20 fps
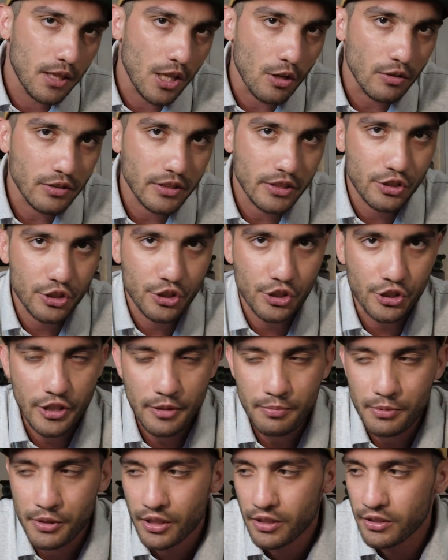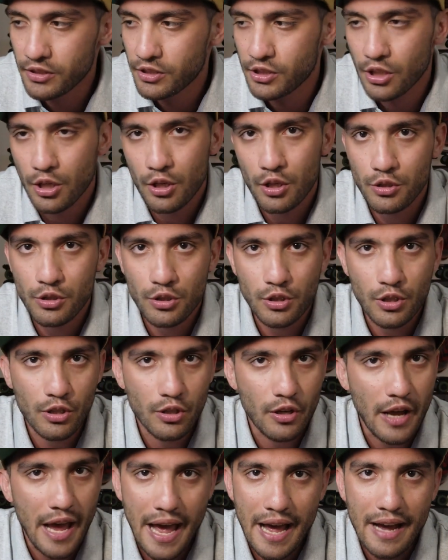below the description, so you're
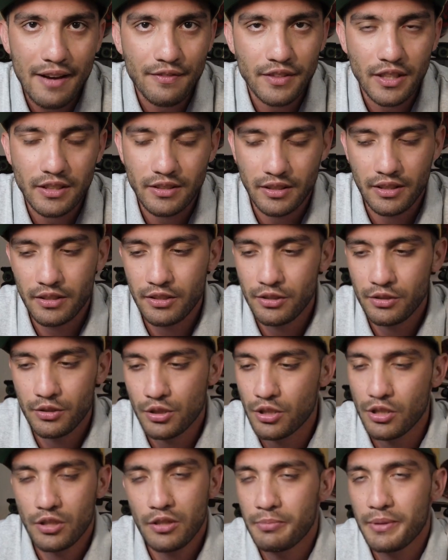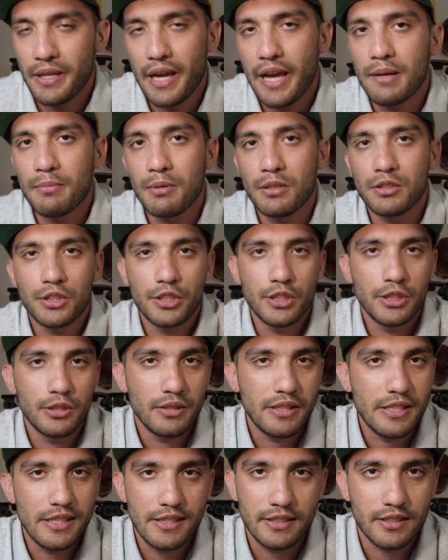gonna have that and you're gonna be able
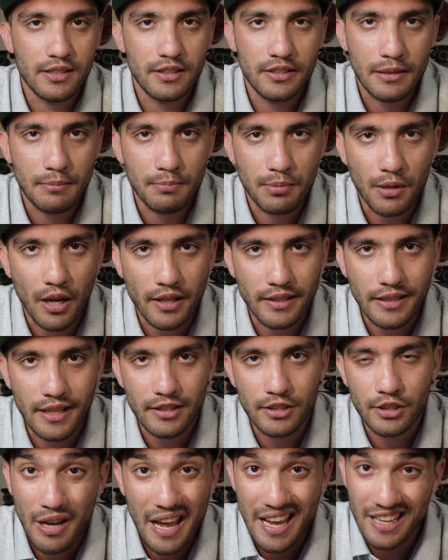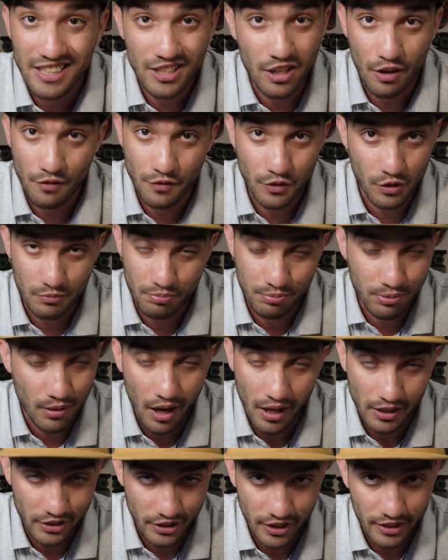to easily apply that to any of your
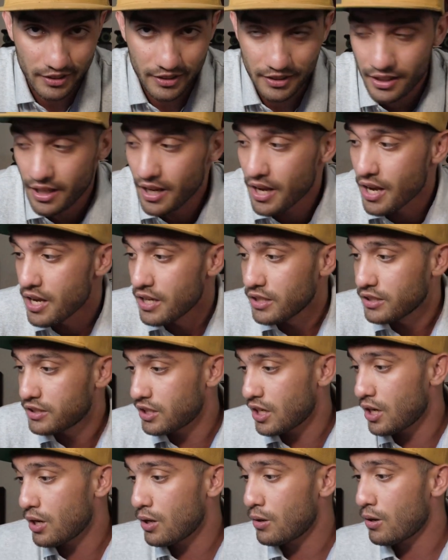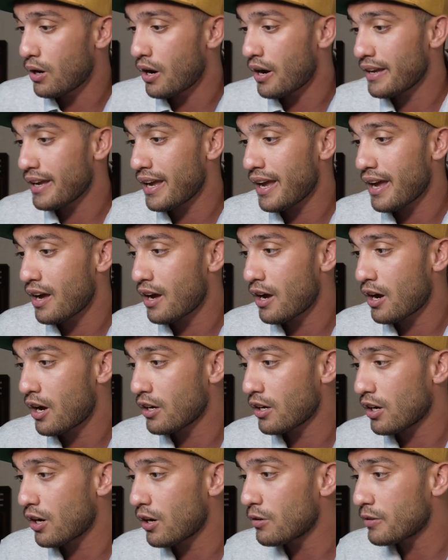projects. So
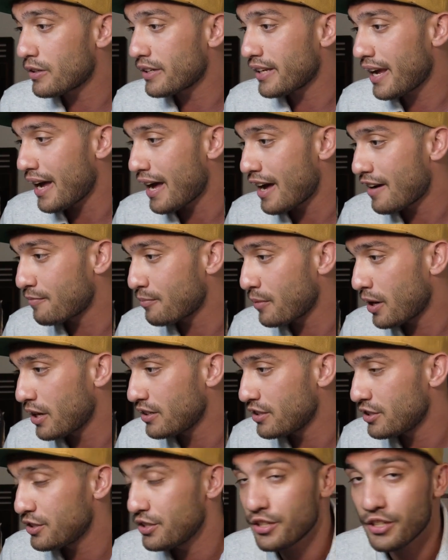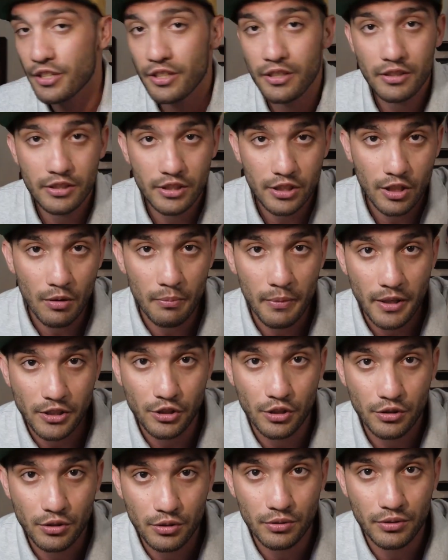I already have mine here, so make
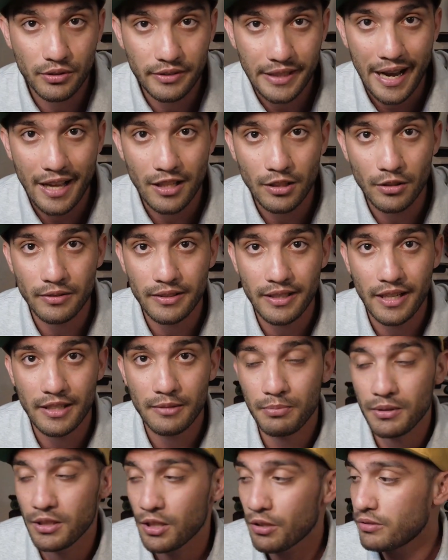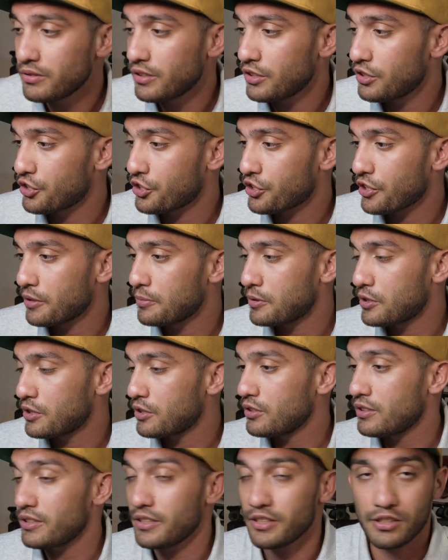sure to download that below in the
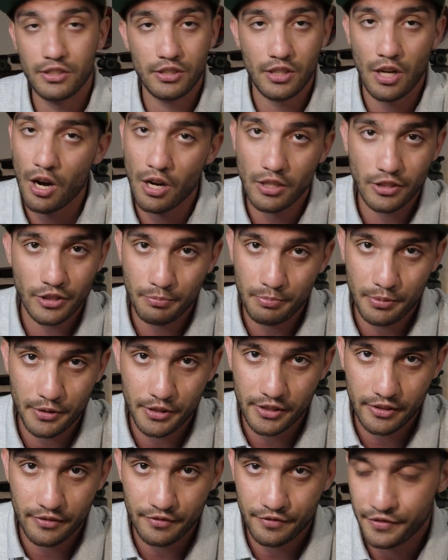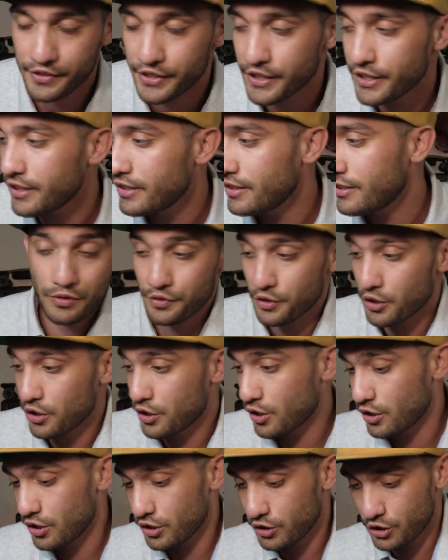descriptions. It's 100% free. What we're
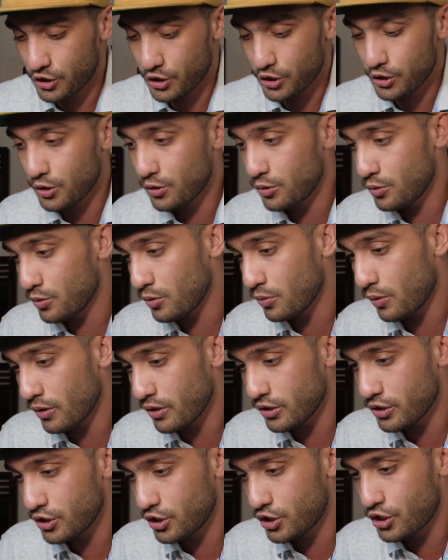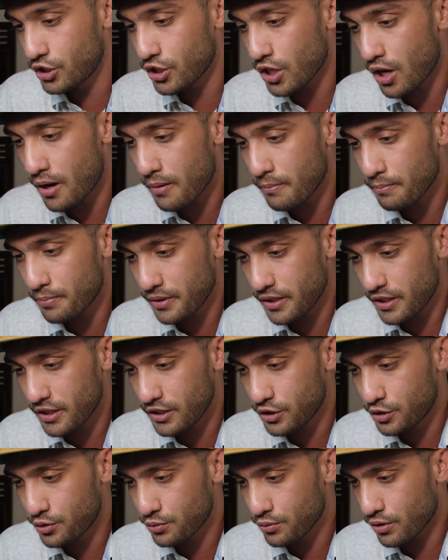gonna do, we wanna jump
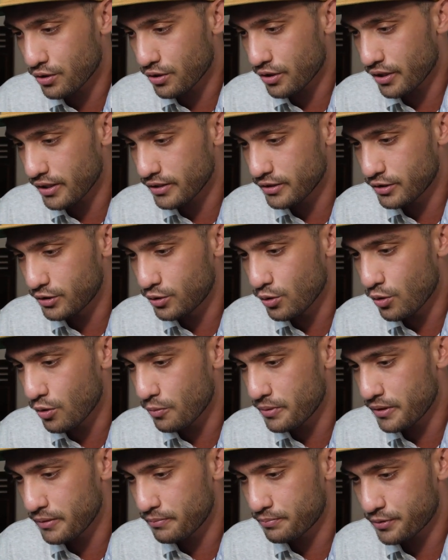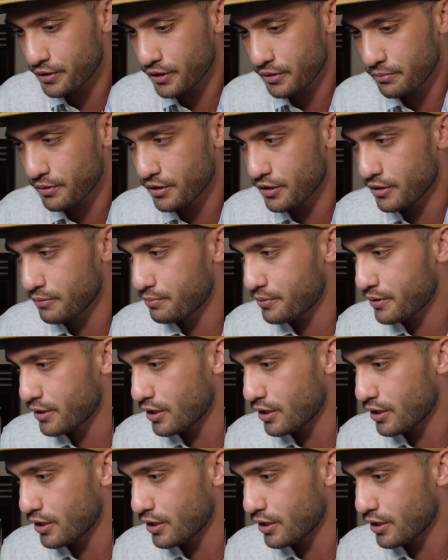into our Adobe Premiere